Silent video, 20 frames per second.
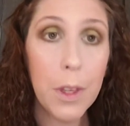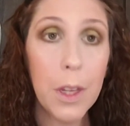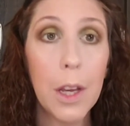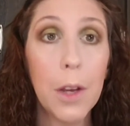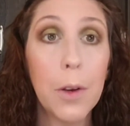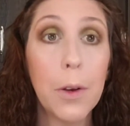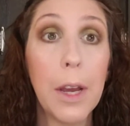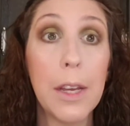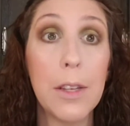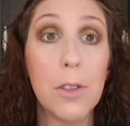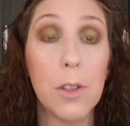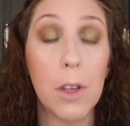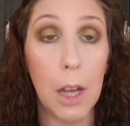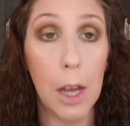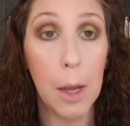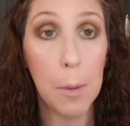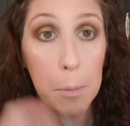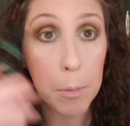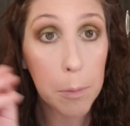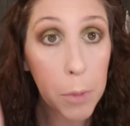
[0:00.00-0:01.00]
Okay, so I
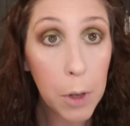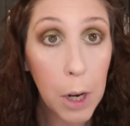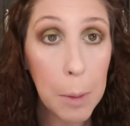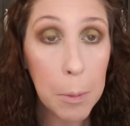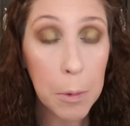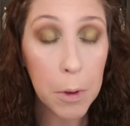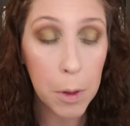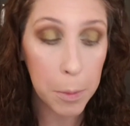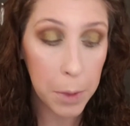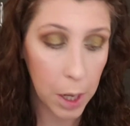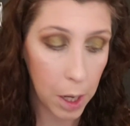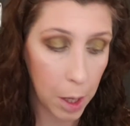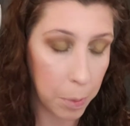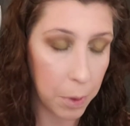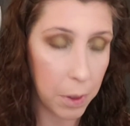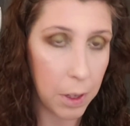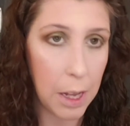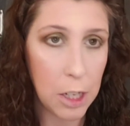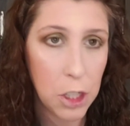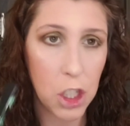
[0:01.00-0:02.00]
got primer on my
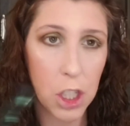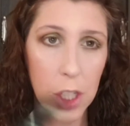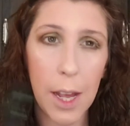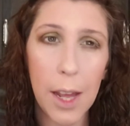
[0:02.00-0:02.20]
upper lashes.